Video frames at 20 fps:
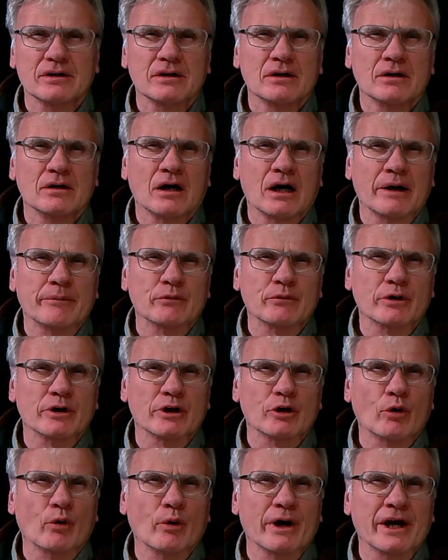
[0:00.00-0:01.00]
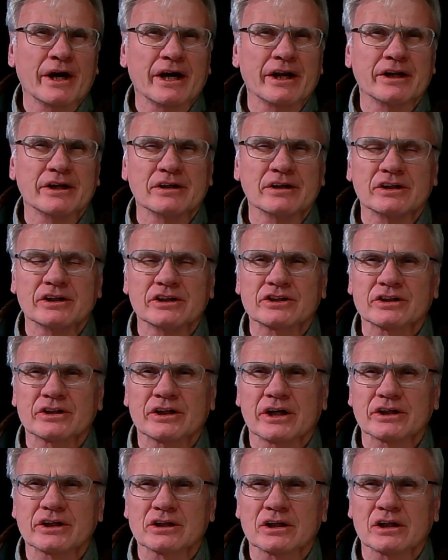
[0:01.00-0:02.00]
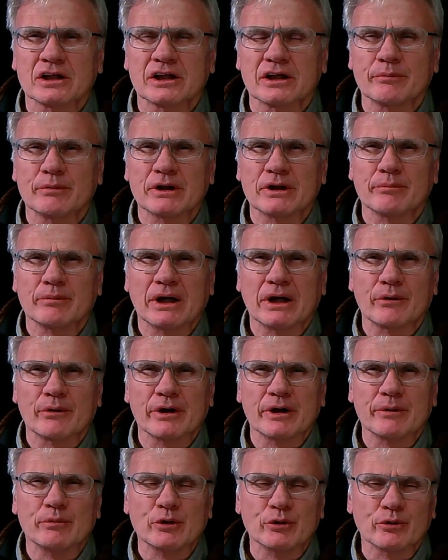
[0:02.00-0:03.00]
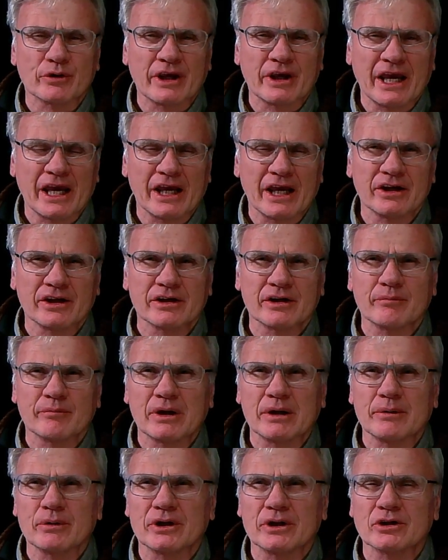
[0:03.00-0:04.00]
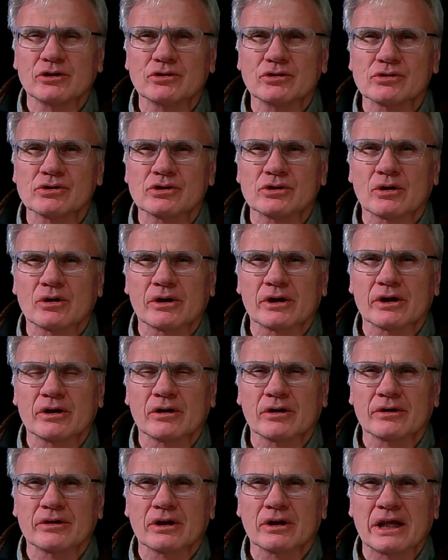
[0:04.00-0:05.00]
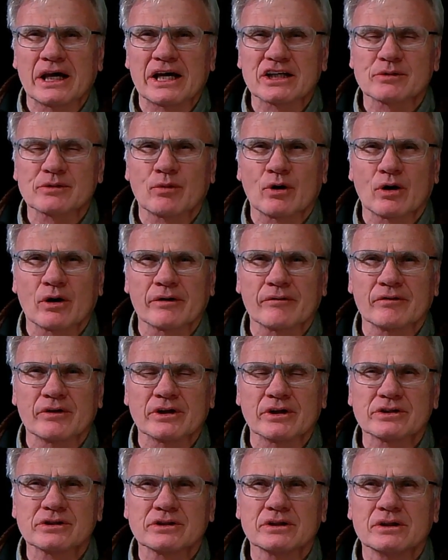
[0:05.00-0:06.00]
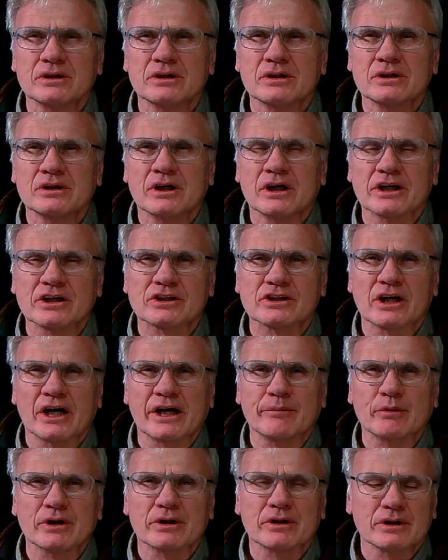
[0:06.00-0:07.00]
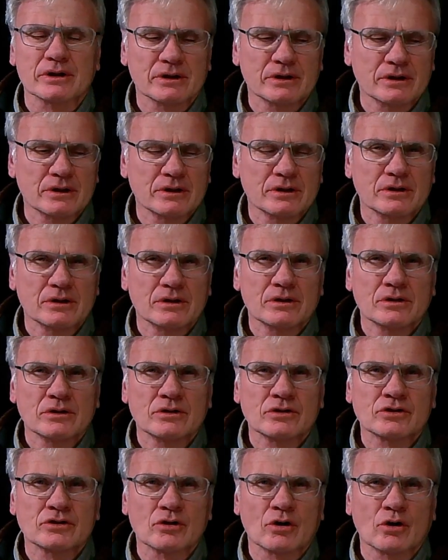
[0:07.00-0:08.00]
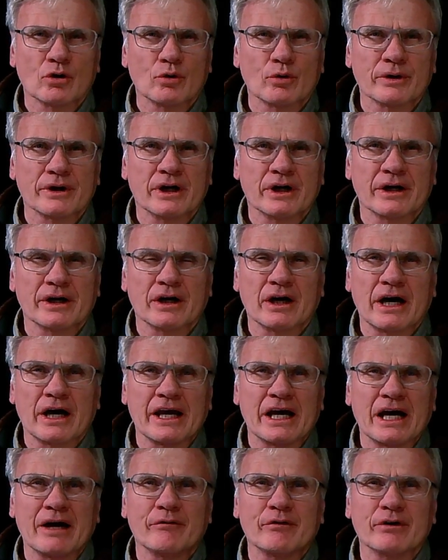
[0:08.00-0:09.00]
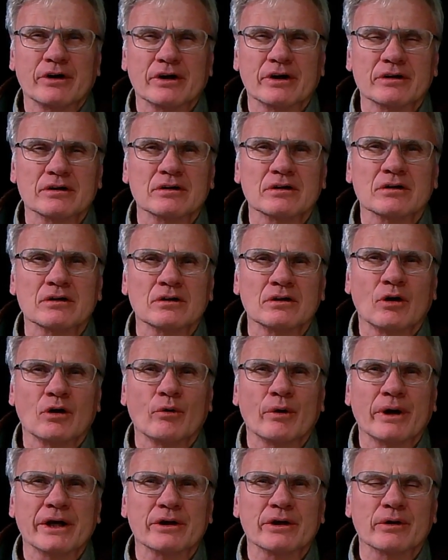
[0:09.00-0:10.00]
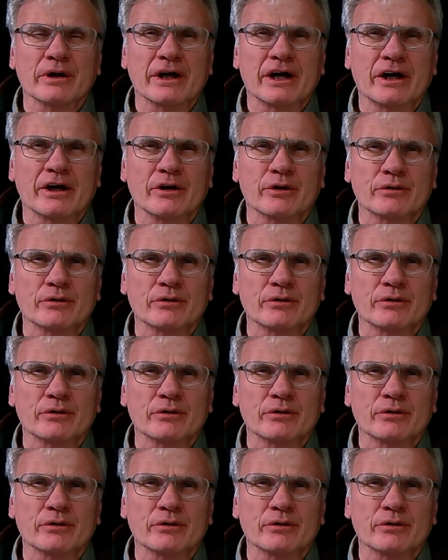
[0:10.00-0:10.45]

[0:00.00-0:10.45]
I'm going to go ahead and discuss a little bit about Red Butte Canyon and maybe get you started on the last part of this assignment. So I have a low-angle aerial